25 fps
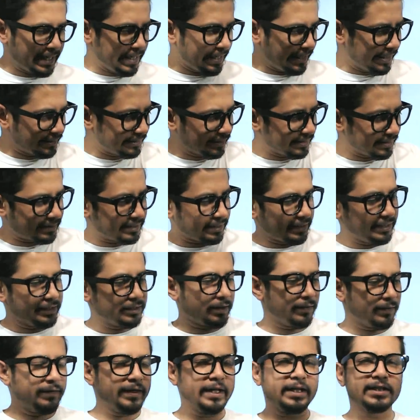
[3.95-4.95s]
In this series
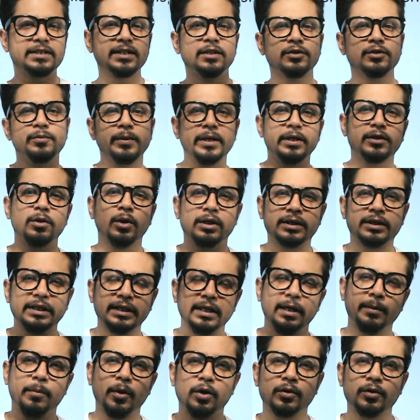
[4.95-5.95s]
of lectures, we are talking
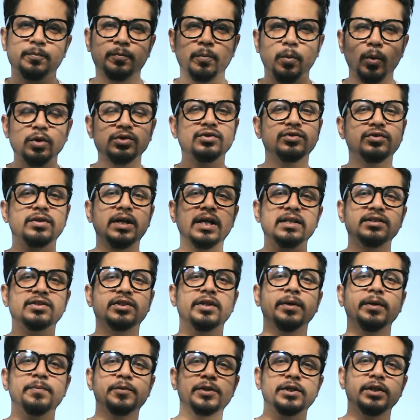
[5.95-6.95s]
about
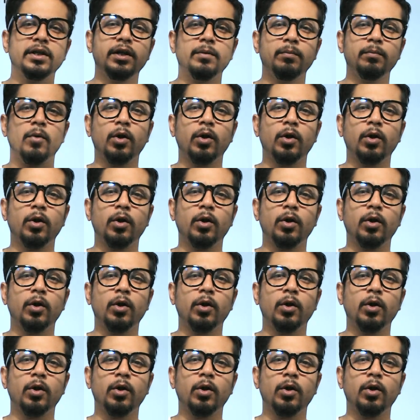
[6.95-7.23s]
post-transcriptional